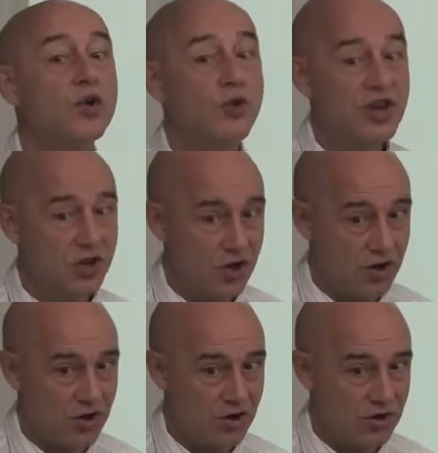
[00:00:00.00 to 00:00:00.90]

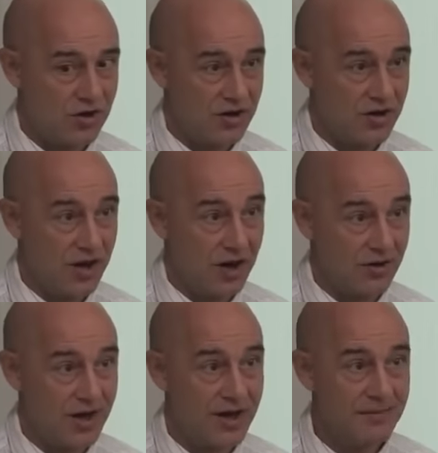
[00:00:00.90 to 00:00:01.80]
return
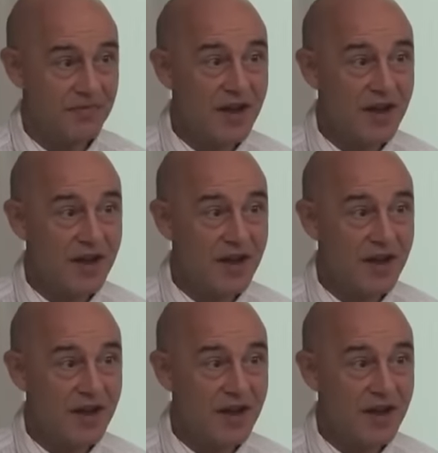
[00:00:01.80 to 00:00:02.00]
okay